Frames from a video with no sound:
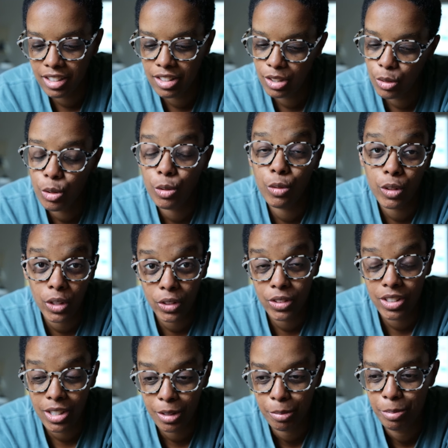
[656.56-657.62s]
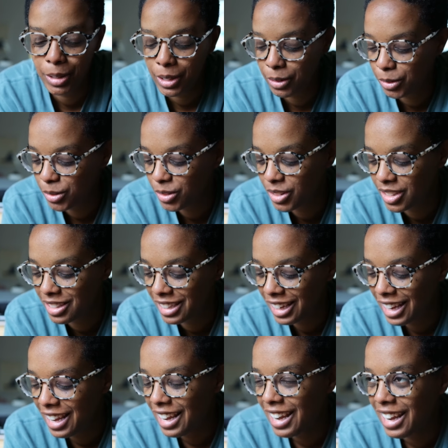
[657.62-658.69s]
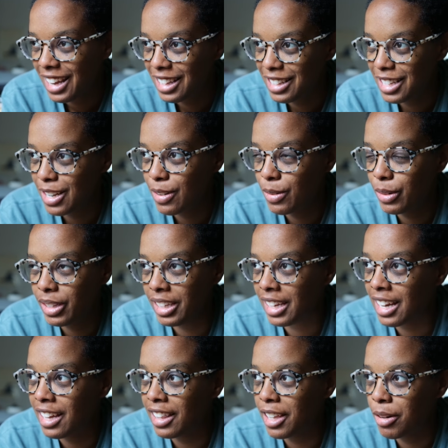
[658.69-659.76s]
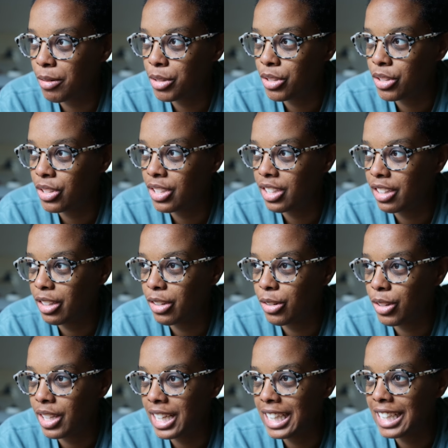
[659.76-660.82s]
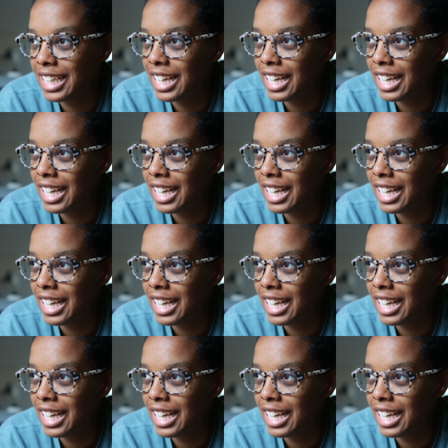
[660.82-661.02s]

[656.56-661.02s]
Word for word: to a fault almost. So yeah, that was just a little like,